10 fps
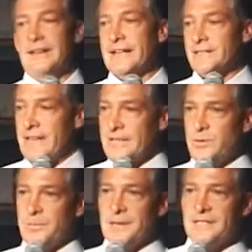that's
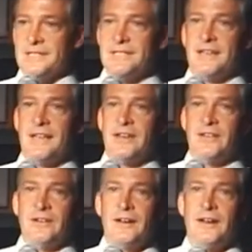what brings us
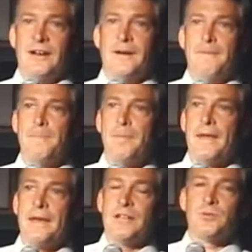together.
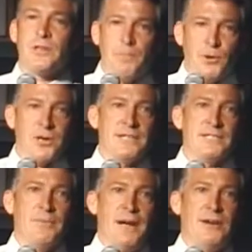It's what the book
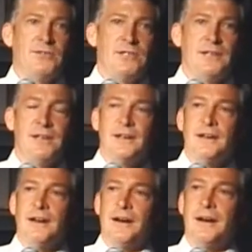is about.
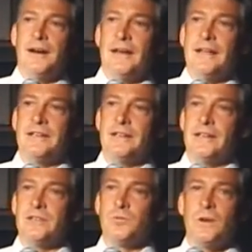And it
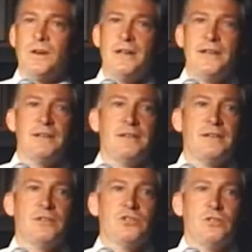is why, you
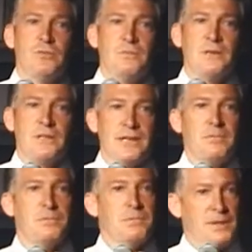know, 2
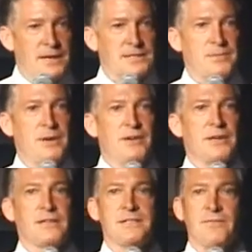million plus
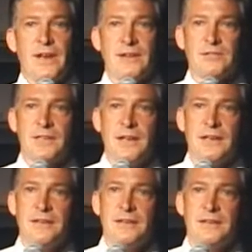Americans have now
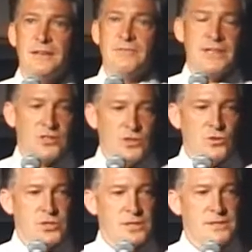signed
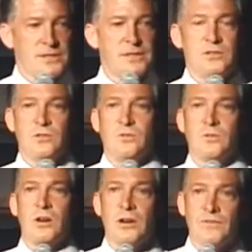resolutions to
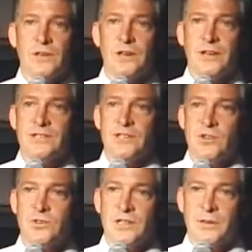call for a
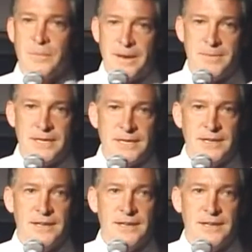constitutional amendment